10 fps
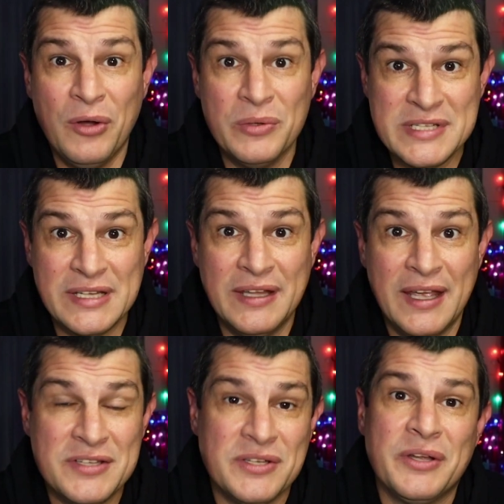holds in
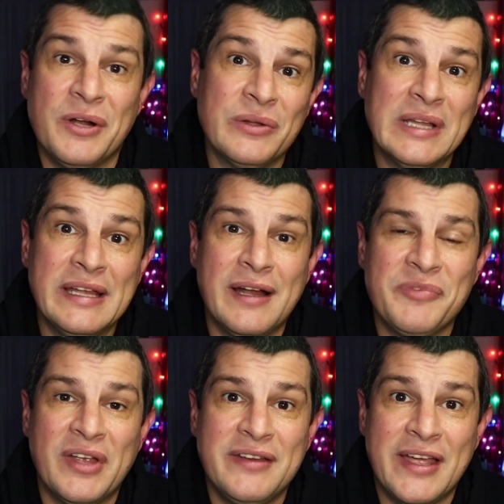there so you can hold the lid
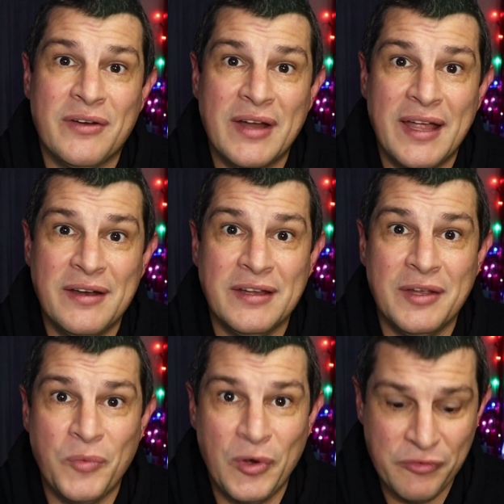upside down and
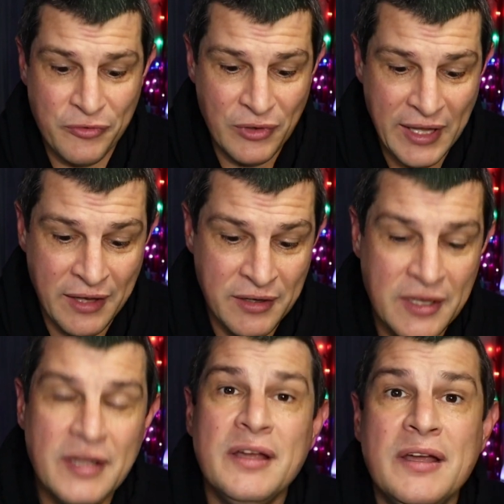it won't fall out.
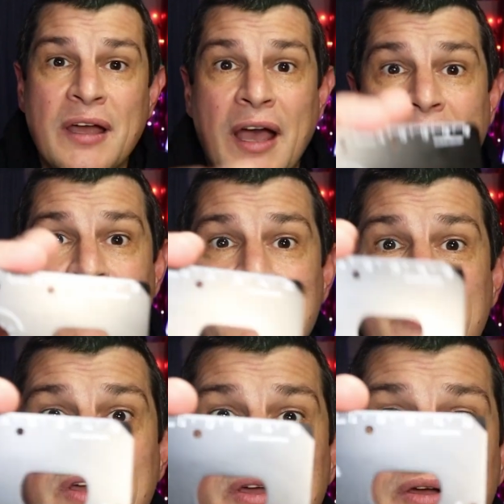I have
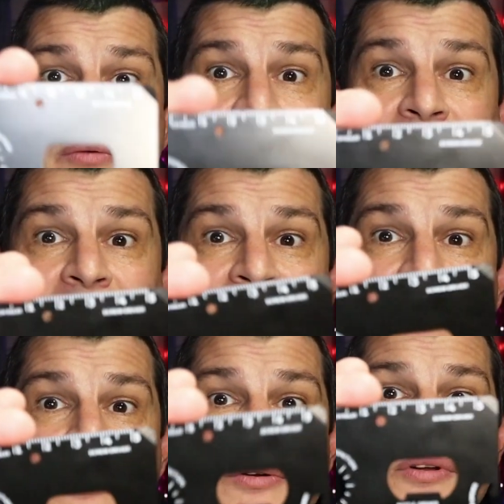one of these
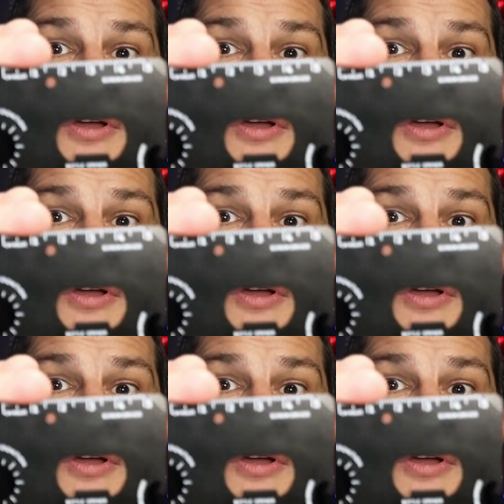little